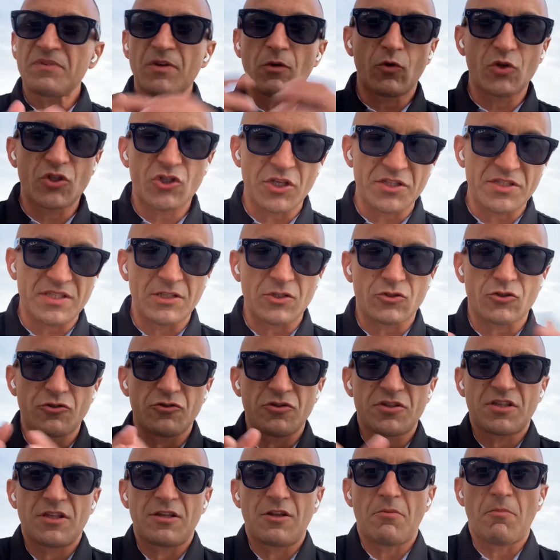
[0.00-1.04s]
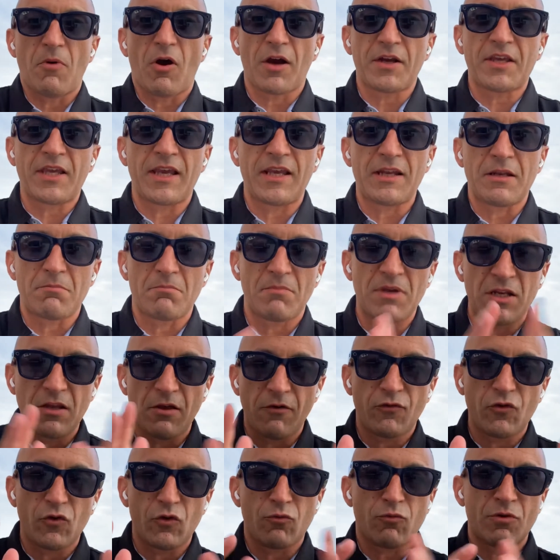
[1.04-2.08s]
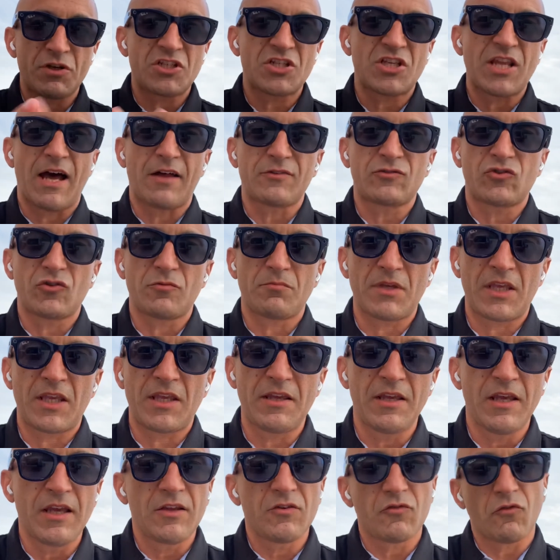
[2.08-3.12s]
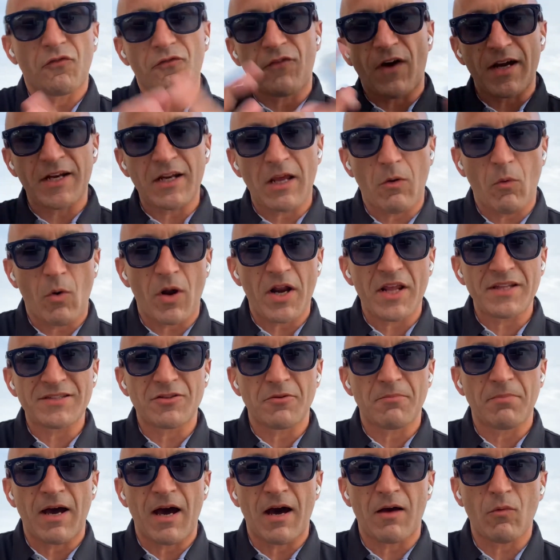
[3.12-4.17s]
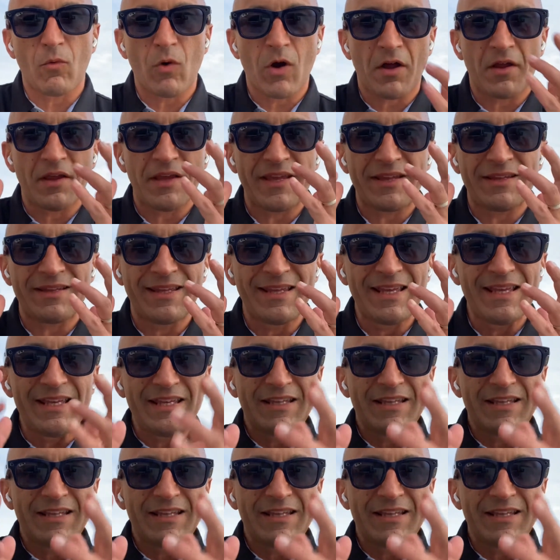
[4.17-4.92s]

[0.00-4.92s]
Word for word: we just introduced in the market many of you reached out to me to find out what it's about well in